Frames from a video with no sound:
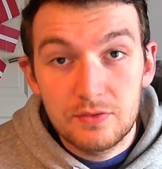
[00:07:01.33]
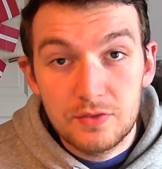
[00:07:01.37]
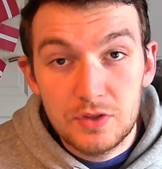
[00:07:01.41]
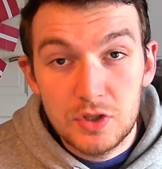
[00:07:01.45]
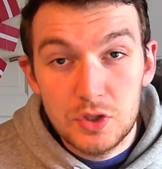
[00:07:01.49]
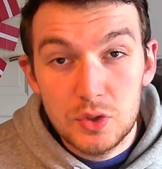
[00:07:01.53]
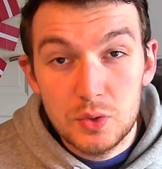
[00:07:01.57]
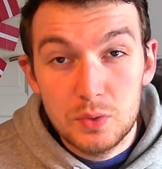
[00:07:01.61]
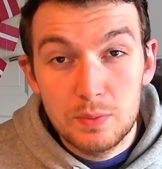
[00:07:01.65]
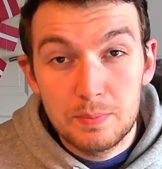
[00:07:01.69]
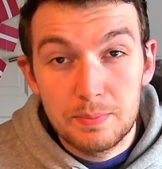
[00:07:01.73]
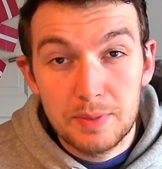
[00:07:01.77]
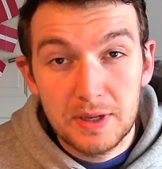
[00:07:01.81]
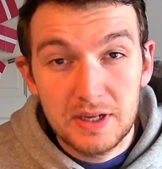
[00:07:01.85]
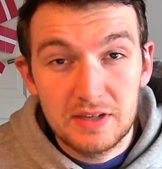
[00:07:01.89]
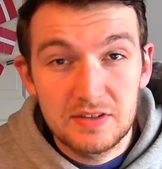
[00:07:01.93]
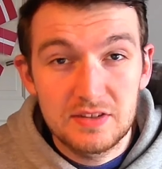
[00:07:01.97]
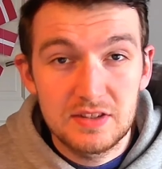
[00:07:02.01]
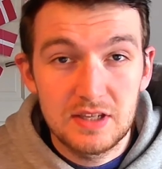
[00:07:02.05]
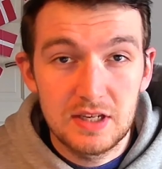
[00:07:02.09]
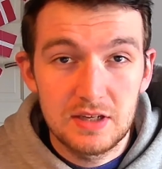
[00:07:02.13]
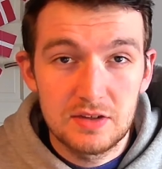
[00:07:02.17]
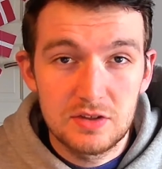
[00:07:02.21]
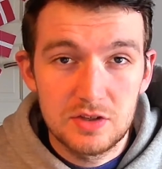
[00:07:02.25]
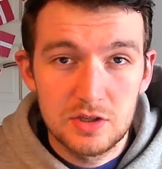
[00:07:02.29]
a few
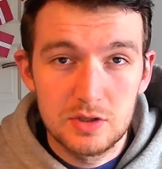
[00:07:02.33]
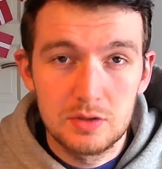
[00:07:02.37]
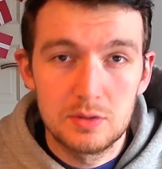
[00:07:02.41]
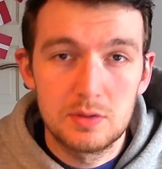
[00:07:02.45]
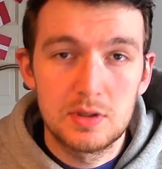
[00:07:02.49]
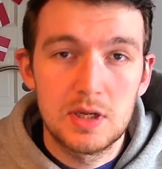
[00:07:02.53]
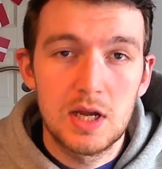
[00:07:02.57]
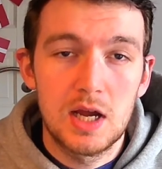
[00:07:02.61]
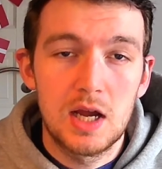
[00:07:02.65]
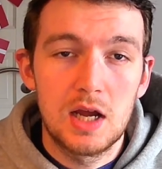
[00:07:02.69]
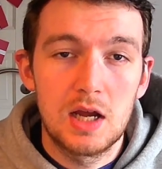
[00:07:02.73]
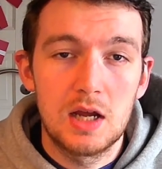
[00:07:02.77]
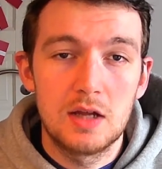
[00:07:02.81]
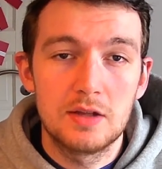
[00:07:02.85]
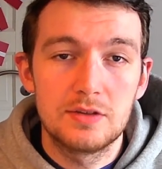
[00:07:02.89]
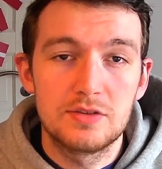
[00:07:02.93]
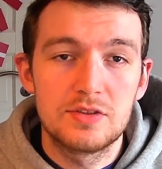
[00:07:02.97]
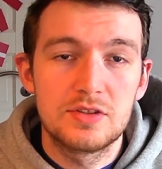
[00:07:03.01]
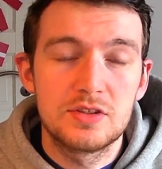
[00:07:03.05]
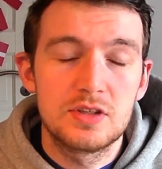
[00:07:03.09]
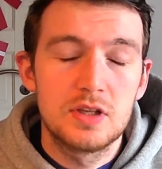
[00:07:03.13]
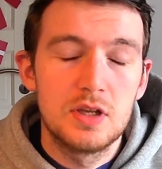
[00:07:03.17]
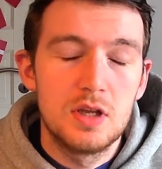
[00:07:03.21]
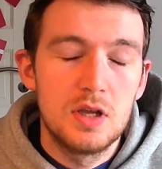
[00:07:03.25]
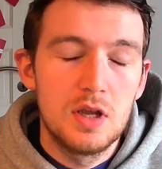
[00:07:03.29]
base set 2
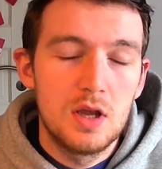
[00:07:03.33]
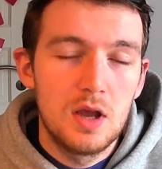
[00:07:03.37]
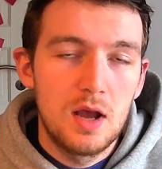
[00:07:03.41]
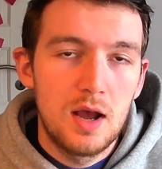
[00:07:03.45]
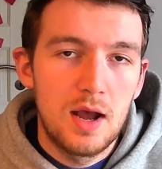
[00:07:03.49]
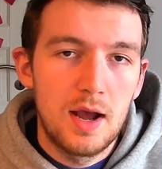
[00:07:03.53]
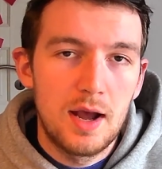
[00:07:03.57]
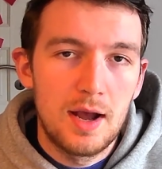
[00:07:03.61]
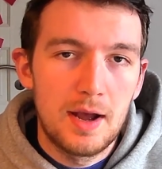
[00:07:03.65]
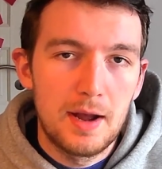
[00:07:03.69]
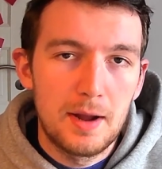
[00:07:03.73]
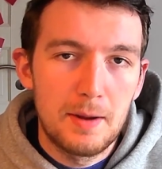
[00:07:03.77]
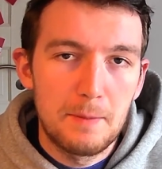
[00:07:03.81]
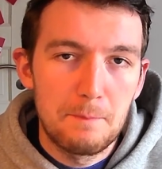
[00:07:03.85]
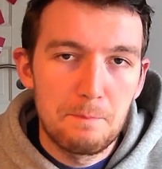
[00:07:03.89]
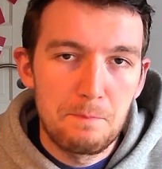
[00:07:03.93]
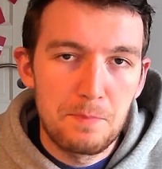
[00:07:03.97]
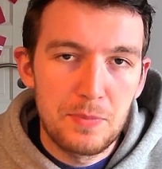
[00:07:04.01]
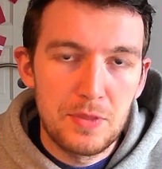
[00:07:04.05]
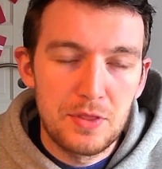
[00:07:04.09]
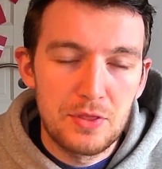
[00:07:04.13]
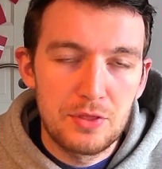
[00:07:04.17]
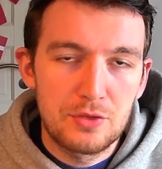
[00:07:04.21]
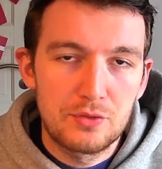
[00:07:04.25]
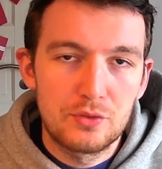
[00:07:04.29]
cards
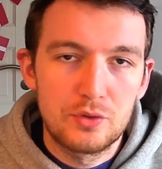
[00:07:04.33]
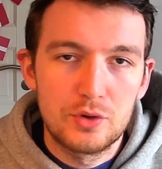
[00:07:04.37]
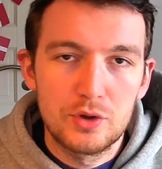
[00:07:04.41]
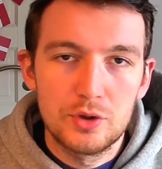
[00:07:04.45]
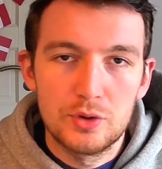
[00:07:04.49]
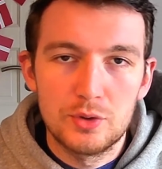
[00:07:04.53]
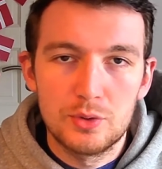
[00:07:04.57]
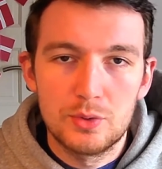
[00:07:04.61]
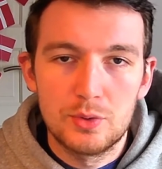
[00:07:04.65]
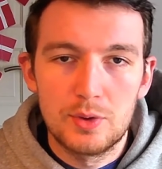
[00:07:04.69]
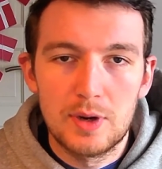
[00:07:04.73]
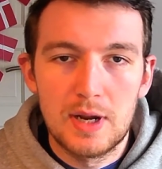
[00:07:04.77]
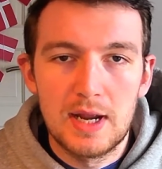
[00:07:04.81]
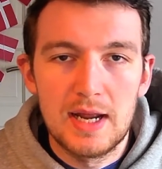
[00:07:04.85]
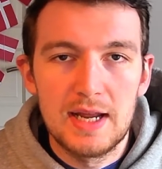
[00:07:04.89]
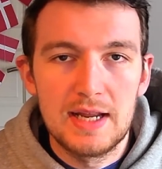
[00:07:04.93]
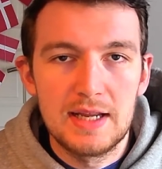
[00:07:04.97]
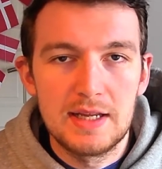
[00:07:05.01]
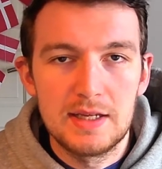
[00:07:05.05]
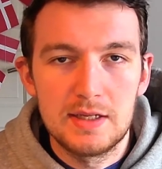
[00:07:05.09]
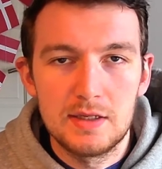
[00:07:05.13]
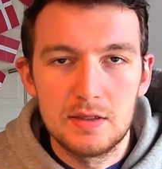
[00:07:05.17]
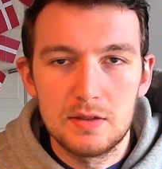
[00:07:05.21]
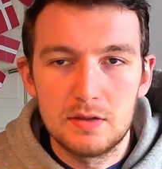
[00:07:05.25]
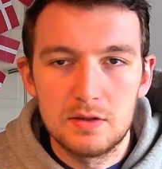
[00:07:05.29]
through
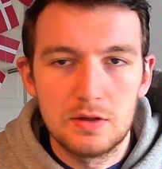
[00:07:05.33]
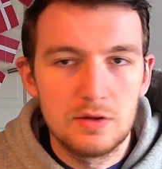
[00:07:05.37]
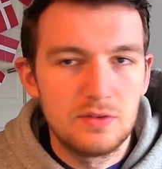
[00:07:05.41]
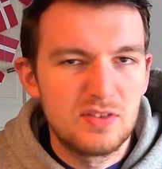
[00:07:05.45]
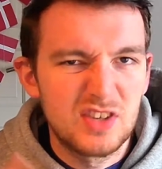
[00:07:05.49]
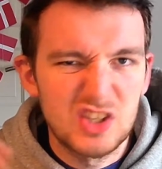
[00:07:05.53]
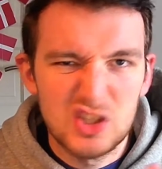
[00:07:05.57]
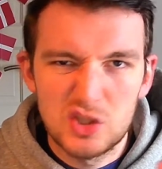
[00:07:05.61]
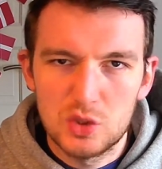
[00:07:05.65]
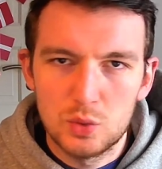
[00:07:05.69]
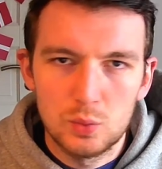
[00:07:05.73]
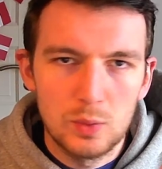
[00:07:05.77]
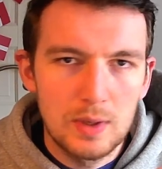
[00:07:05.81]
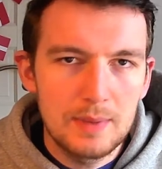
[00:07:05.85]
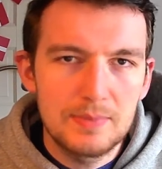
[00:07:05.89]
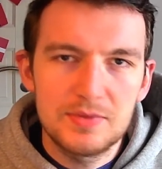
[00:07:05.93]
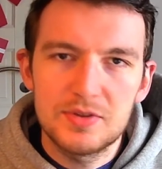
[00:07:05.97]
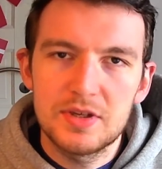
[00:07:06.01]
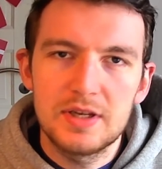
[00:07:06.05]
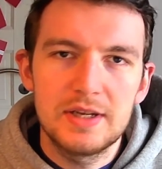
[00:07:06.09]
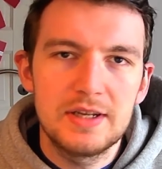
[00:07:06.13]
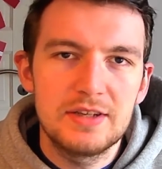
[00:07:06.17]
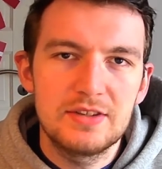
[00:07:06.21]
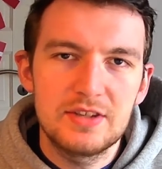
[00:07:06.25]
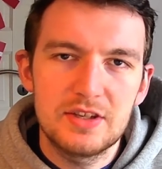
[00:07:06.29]
a official
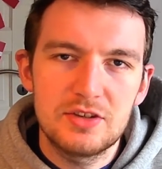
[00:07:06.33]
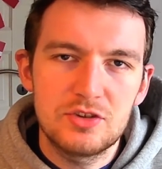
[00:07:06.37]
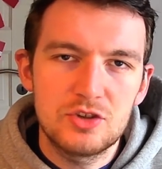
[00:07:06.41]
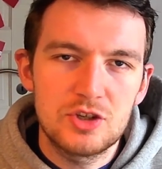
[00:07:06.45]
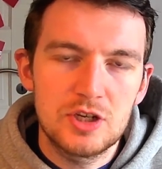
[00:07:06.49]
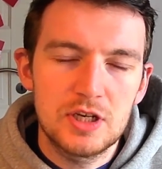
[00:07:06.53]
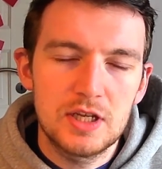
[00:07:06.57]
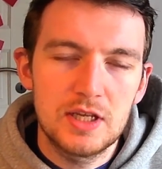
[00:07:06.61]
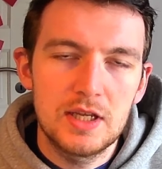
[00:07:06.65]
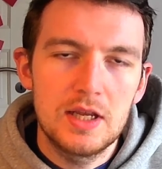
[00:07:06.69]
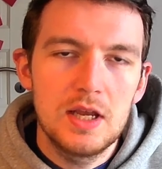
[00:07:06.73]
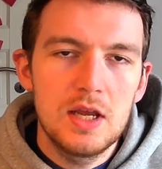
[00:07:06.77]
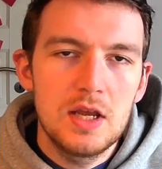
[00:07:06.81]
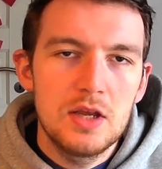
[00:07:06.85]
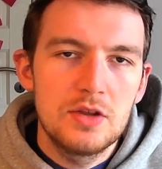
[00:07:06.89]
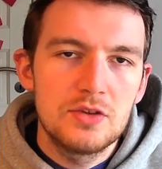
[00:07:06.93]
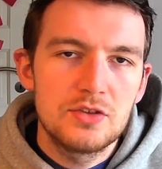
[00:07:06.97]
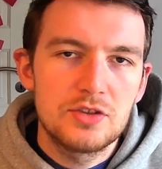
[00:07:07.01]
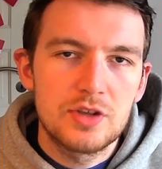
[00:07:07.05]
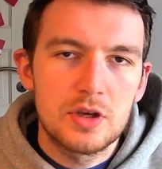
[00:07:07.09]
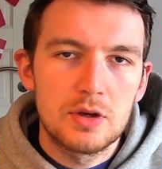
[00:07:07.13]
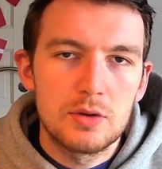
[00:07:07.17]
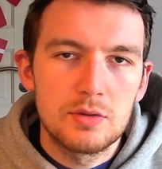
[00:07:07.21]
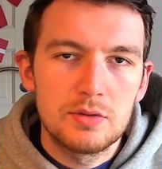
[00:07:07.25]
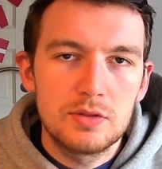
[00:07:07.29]
website, essentially.
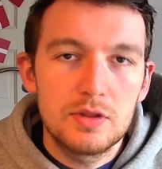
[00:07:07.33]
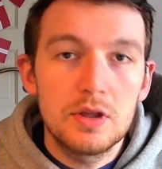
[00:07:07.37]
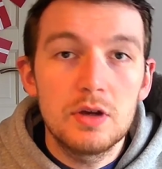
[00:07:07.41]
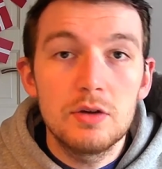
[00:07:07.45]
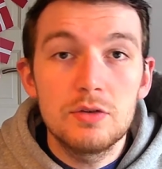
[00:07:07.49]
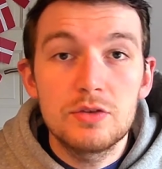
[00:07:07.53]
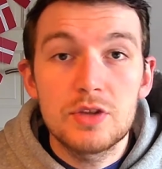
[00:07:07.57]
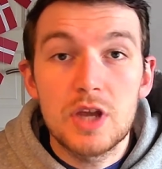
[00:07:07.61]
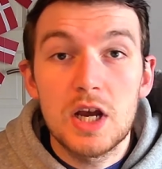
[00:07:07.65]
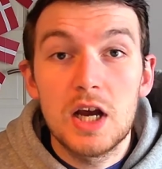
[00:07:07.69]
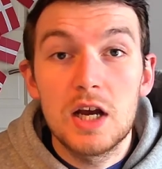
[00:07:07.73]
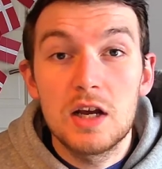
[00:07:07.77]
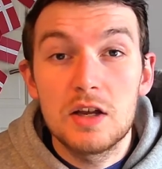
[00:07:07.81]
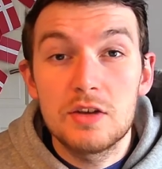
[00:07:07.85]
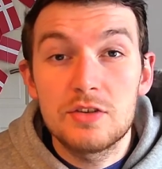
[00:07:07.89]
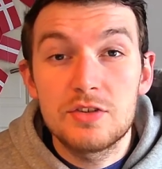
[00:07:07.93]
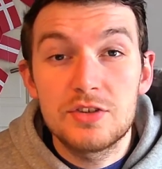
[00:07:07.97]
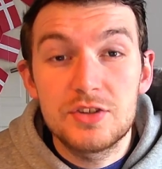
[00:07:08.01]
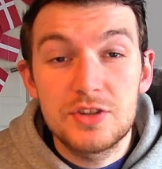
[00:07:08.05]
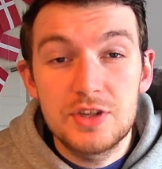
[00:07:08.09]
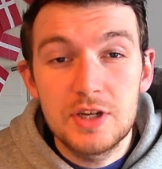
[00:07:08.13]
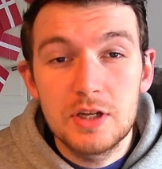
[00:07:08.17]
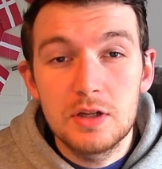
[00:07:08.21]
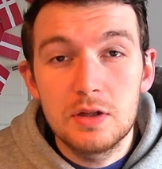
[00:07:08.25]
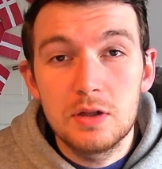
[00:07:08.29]
So those are
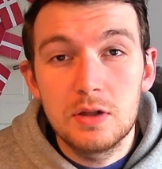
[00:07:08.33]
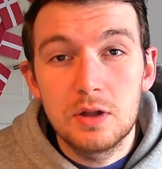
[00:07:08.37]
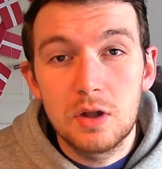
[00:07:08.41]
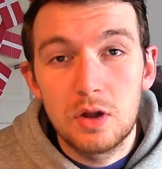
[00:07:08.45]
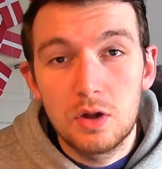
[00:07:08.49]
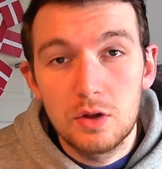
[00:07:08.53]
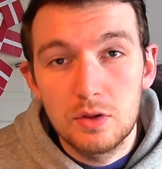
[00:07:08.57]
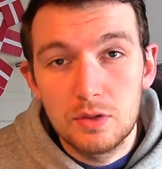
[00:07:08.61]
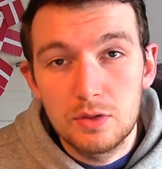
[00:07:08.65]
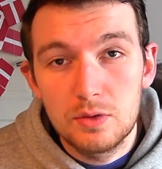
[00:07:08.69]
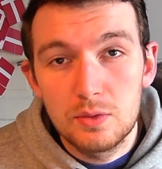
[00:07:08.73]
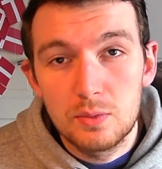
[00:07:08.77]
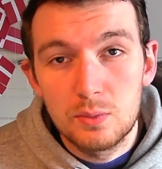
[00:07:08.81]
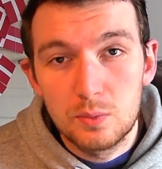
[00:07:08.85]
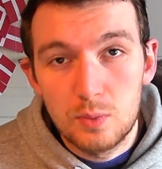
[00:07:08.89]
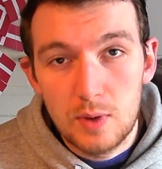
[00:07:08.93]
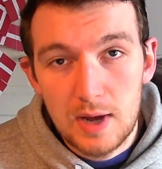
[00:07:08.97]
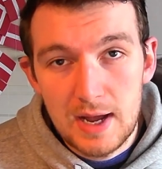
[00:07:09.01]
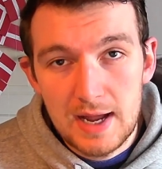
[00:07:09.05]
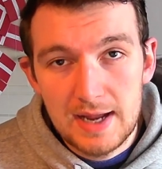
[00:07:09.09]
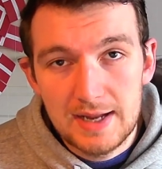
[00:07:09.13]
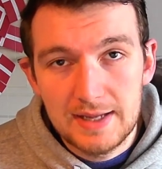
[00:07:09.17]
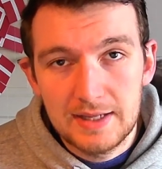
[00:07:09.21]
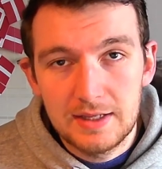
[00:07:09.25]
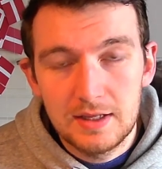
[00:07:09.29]
still on the
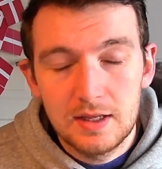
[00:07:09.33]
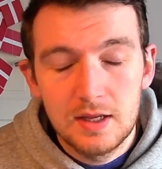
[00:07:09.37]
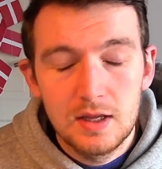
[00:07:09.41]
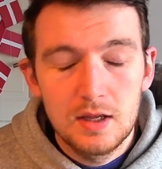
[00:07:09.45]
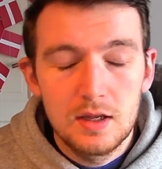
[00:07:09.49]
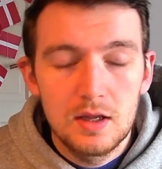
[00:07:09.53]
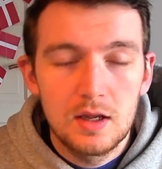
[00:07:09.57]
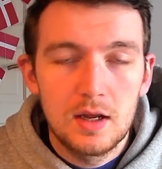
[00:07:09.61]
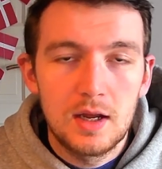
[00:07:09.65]
way.